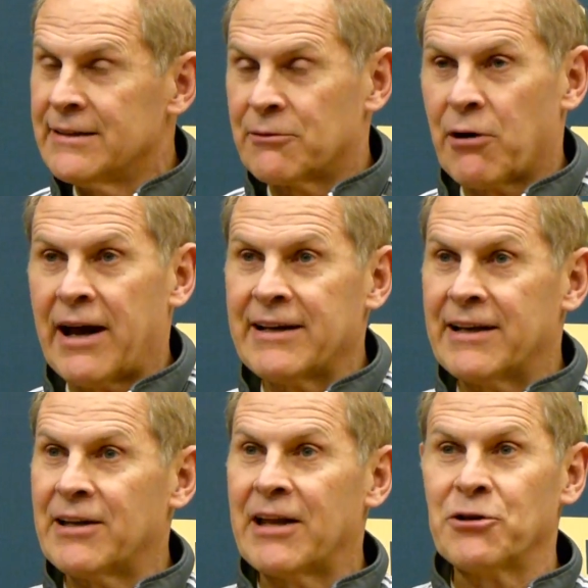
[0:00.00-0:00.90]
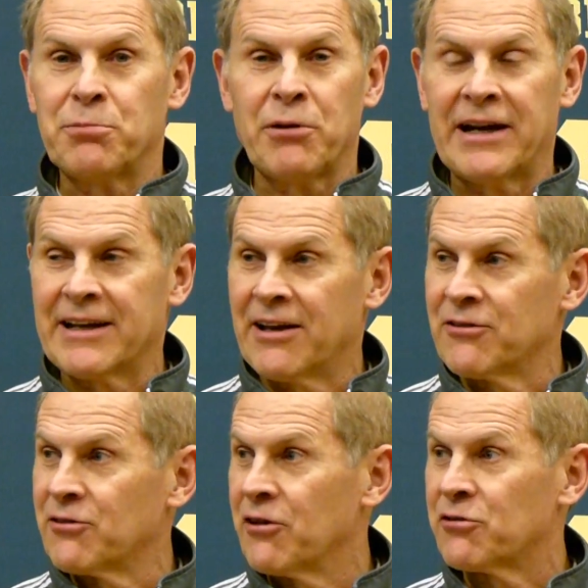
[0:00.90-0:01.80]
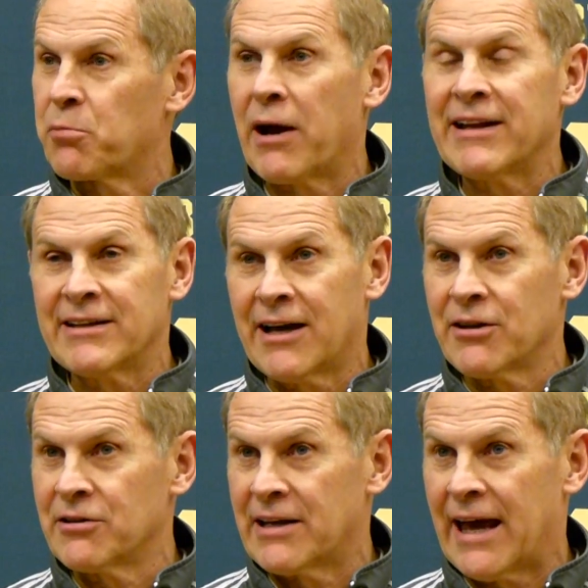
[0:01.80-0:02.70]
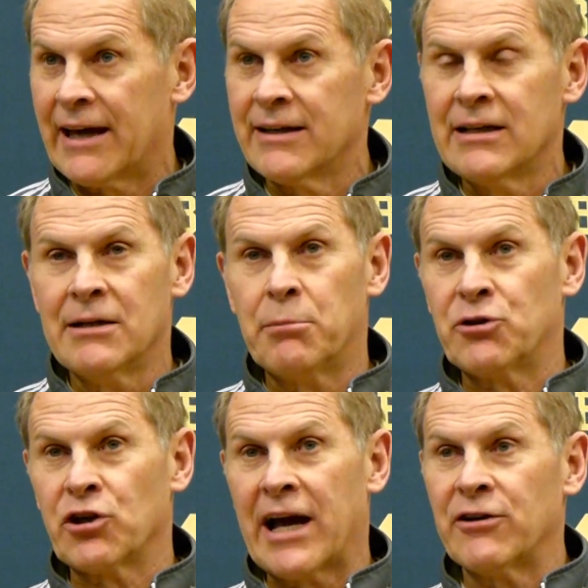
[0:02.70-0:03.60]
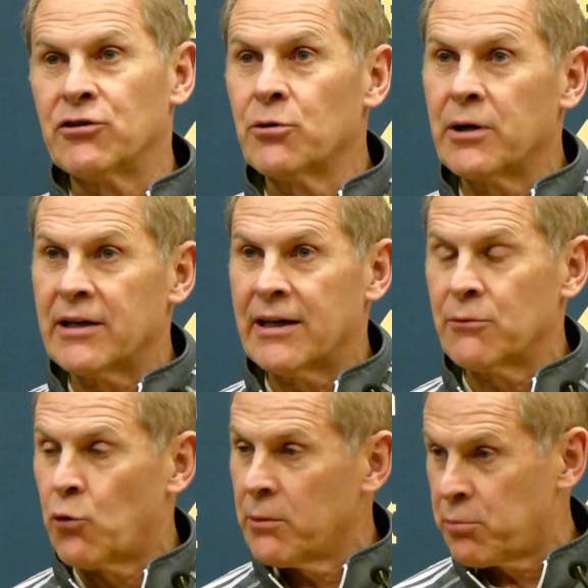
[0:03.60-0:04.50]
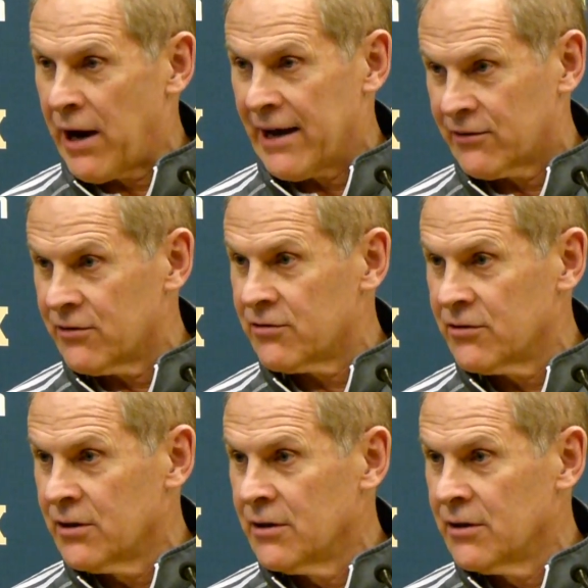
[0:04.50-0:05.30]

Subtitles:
right, and then you're playing against a spread the other day, but you got to do it in one practice,